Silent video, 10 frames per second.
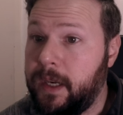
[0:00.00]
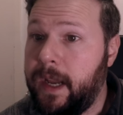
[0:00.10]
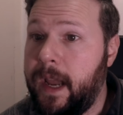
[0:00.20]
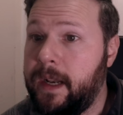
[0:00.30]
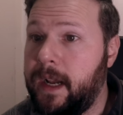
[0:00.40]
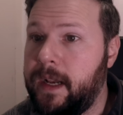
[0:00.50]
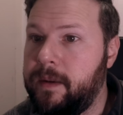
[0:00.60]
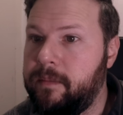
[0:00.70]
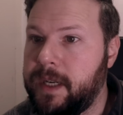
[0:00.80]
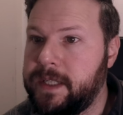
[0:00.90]
again I
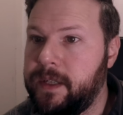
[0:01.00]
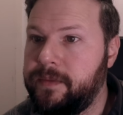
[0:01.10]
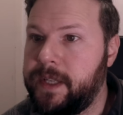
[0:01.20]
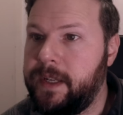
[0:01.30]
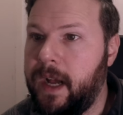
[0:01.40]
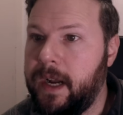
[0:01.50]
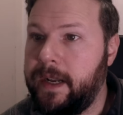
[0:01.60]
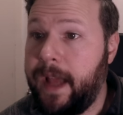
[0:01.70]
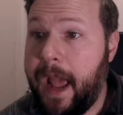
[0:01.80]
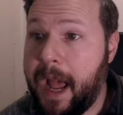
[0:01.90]
myself did not
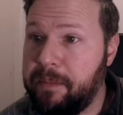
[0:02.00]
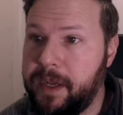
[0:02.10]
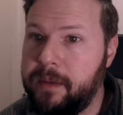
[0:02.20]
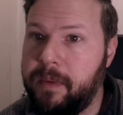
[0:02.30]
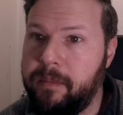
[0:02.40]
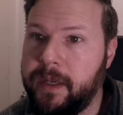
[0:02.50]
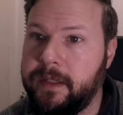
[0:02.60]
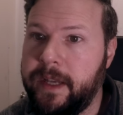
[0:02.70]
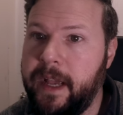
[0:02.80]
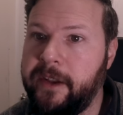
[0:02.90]
inhabit but
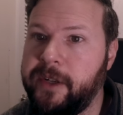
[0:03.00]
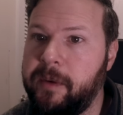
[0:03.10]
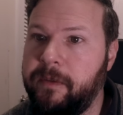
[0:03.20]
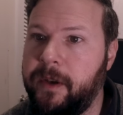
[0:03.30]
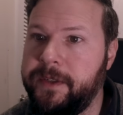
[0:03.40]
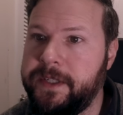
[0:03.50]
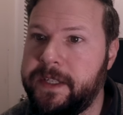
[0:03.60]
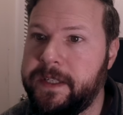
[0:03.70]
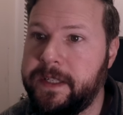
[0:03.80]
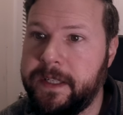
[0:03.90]
merely held up for others to
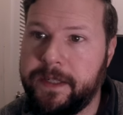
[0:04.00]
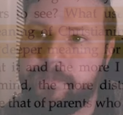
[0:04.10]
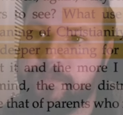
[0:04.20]
see.